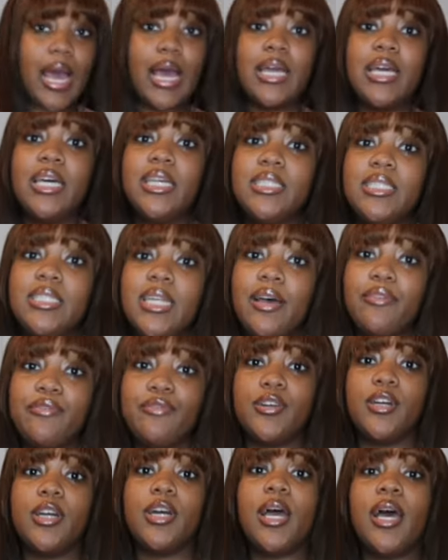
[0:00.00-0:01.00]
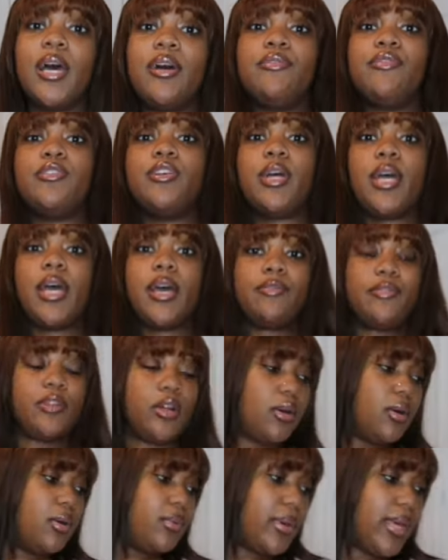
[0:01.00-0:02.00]
I could never, ever,
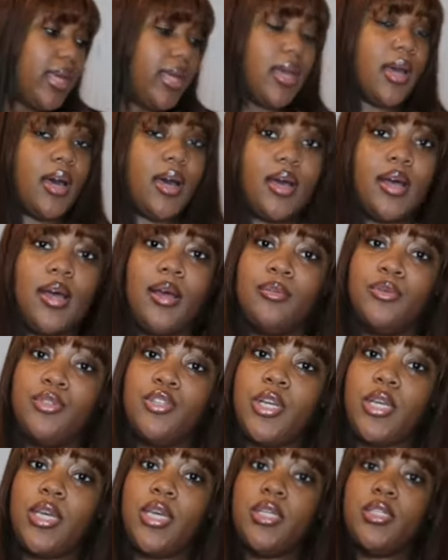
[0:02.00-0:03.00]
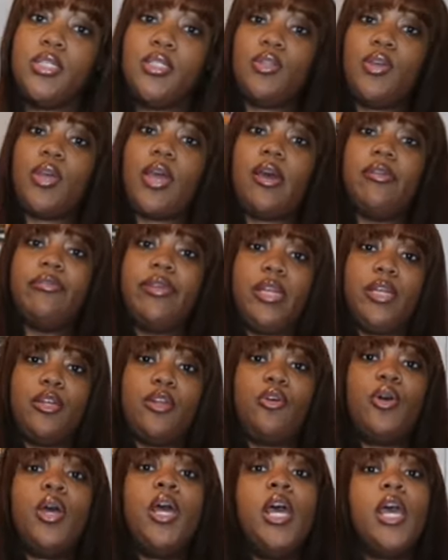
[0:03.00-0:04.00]
ever, oh wait, yeah, I'm drinking, so y'all already
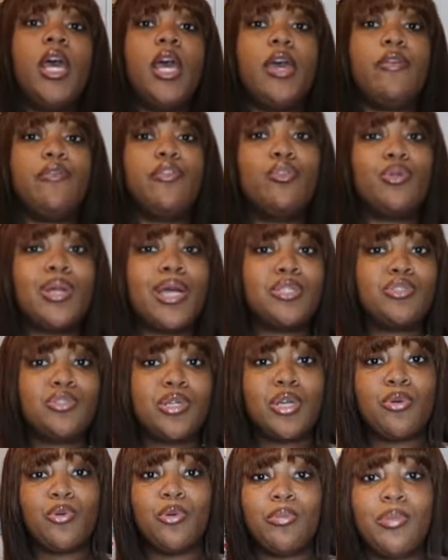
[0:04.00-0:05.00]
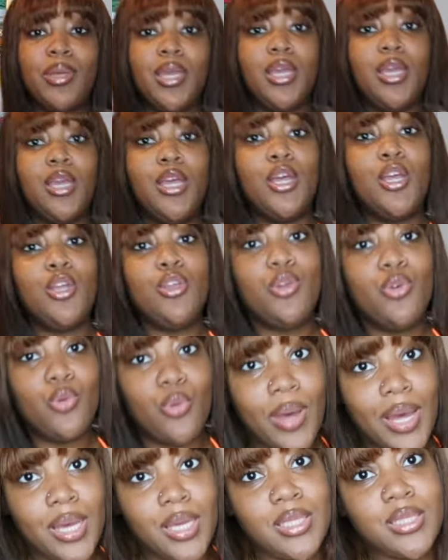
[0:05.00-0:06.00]
know. If you're not drinking with me, you
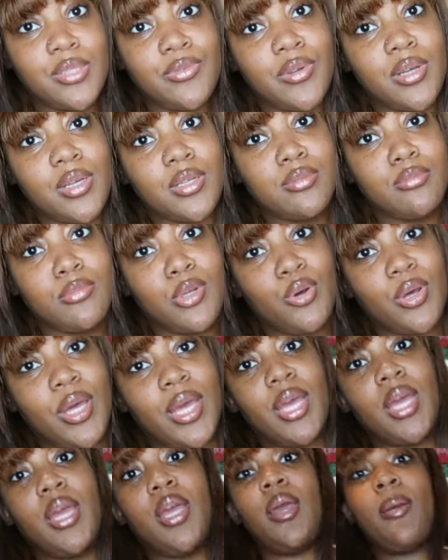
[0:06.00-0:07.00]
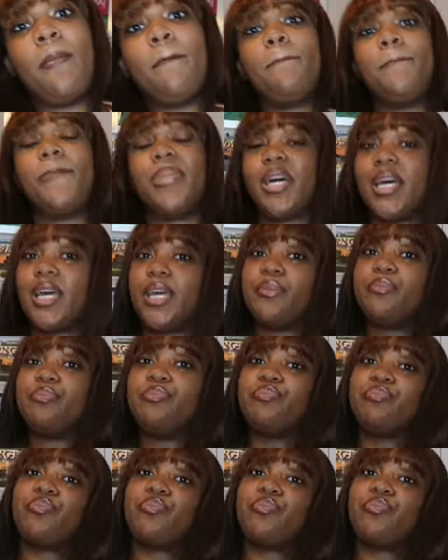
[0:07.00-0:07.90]
whack as fuck, okay? But